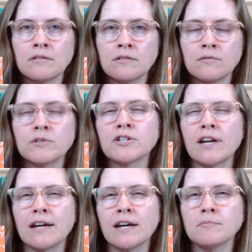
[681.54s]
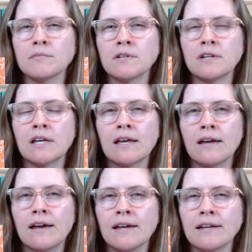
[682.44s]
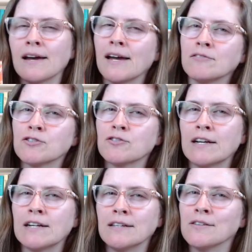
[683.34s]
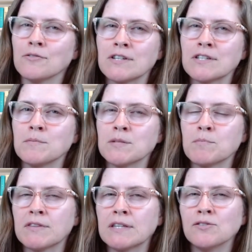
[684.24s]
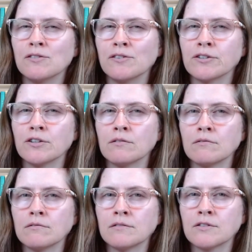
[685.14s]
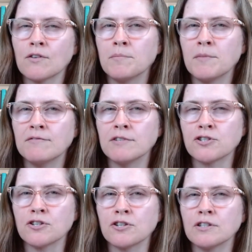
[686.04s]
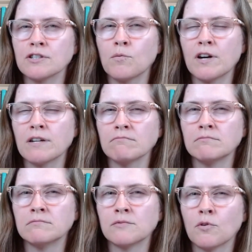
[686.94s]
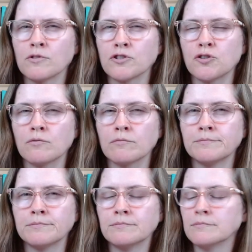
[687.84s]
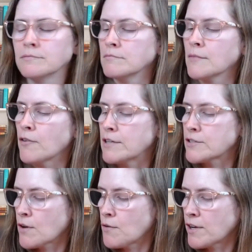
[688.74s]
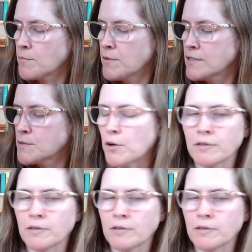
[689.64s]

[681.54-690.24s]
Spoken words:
which I am. And I haven't tried any of the recipes, but they do look good. So I may venture into one or two. All right, so I recommend this book.